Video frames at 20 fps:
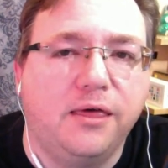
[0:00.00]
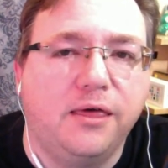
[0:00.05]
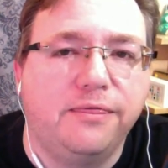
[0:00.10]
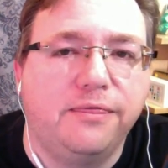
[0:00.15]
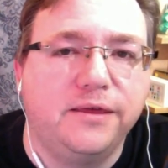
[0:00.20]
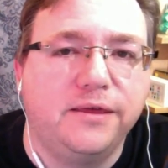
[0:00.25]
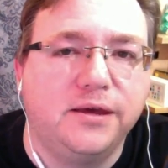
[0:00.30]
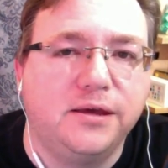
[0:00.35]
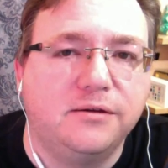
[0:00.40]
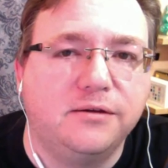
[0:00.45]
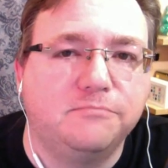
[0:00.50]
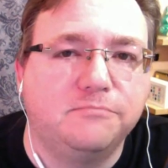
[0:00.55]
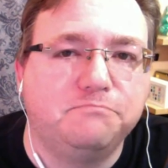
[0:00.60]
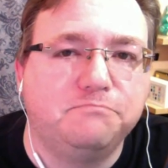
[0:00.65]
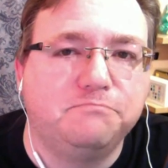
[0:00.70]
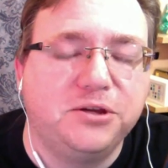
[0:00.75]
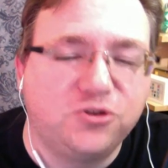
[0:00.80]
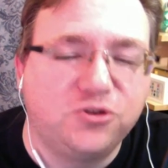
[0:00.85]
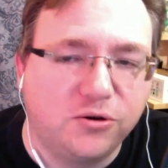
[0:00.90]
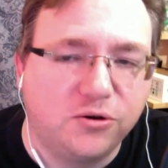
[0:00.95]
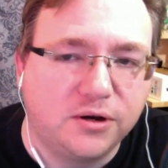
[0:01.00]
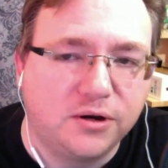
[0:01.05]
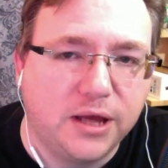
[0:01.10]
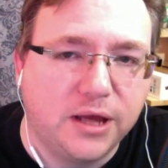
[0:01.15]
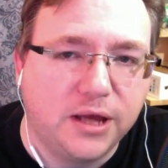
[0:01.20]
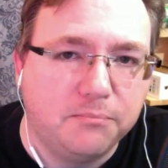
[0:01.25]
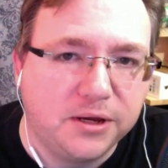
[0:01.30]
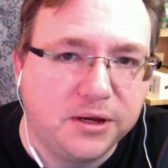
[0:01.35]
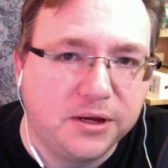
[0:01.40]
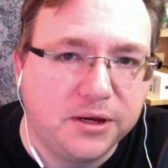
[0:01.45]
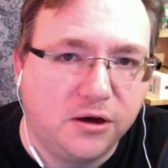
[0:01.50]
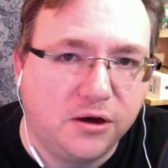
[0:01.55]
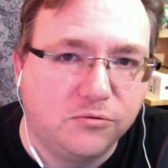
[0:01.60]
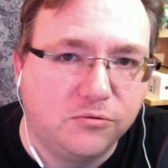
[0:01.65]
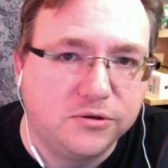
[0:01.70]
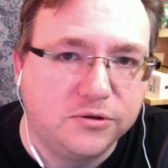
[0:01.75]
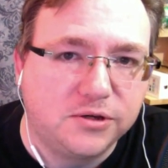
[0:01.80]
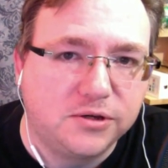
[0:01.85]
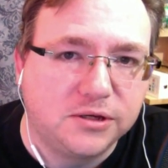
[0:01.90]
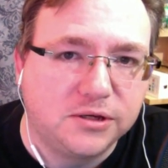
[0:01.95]
then be sure and let me know.
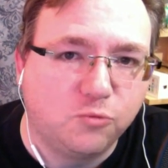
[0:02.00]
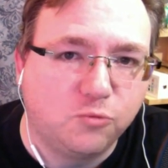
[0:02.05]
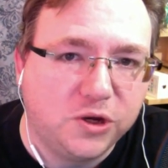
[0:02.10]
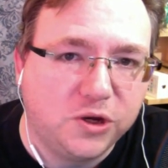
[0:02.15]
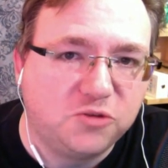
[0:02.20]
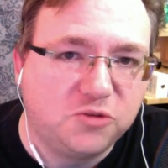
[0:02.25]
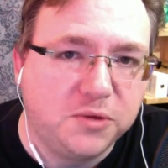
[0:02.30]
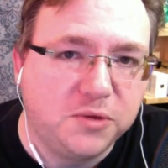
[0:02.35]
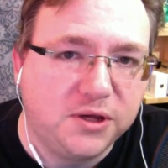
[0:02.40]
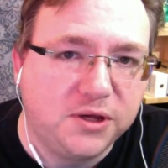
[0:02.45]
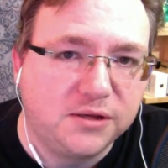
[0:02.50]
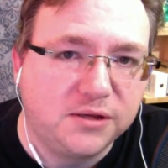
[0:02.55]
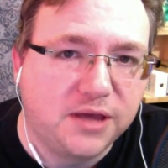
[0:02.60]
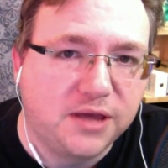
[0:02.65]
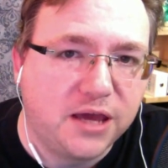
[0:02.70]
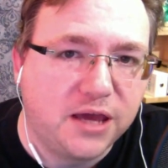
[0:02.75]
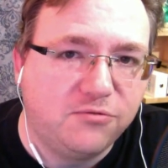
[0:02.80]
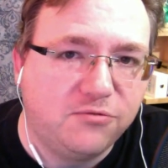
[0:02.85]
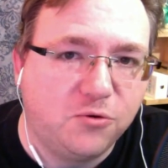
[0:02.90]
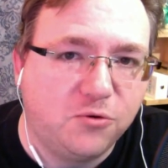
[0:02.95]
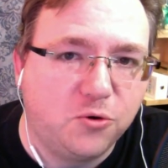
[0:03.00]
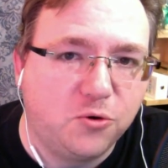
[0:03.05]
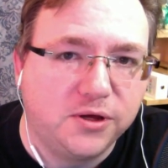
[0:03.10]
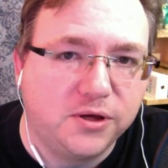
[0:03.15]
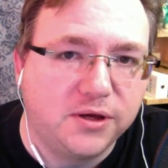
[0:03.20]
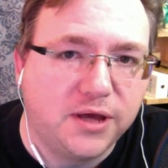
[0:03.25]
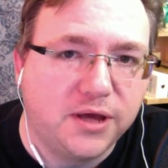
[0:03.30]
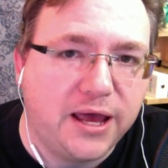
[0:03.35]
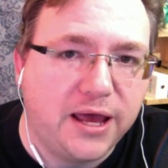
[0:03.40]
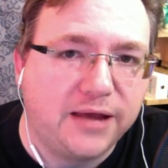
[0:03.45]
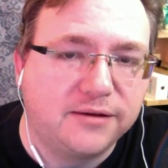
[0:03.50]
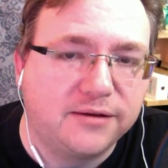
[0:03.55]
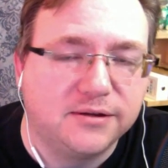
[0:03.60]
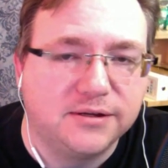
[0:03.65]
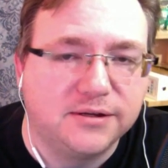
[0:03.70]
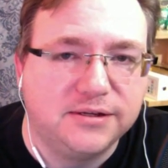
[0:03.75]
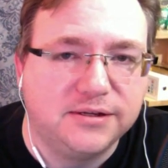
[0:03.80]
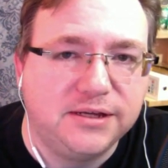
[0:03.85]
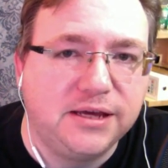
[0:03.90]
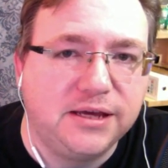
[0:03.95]
You can reach me at
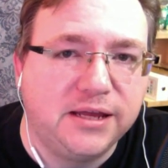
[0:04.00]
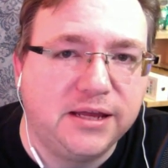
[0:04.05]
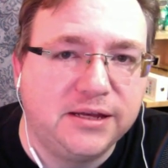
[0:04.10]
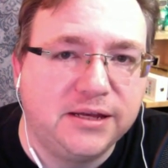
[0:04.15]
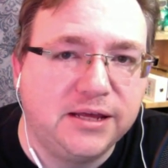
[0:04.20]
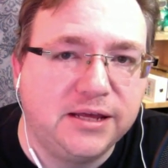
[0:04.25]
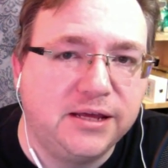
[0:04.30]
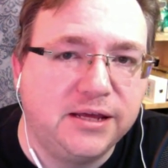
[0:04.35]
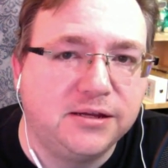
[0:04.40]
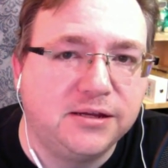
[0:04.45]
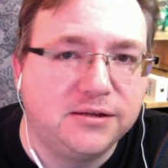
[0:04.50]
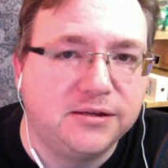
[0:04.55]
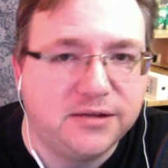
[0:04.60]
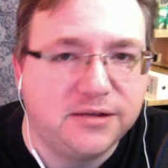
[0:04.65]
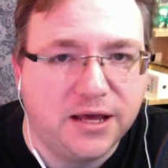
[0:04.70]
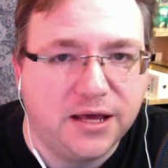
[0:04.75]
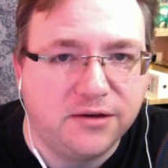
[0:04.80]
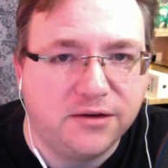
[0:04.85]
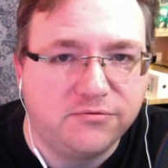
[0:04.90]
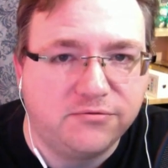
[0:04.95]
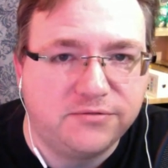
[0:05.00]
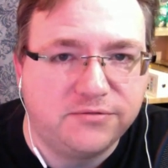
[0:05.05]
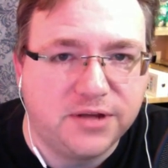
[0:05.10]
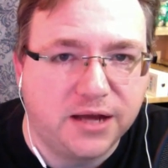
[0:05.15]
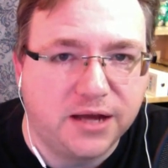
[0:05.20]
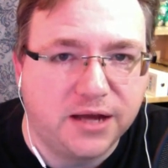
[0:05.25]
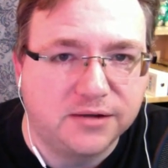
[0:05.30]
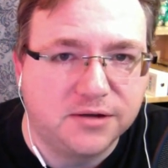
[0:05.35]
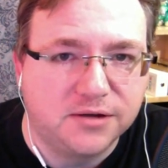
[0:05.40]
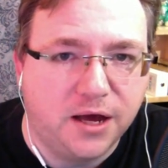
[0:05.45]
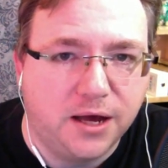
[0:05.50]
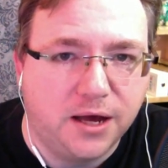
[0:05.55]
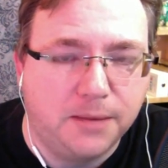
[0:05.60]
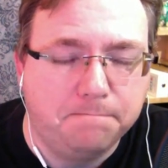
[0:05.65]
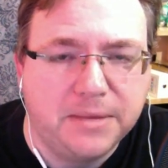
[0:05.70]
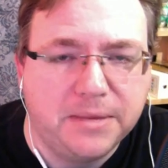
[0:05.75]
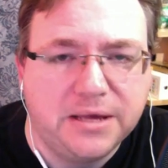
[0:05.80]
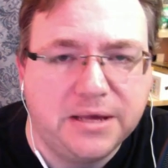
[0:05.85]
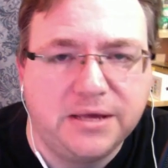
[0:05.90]
kford@DNNDev.com,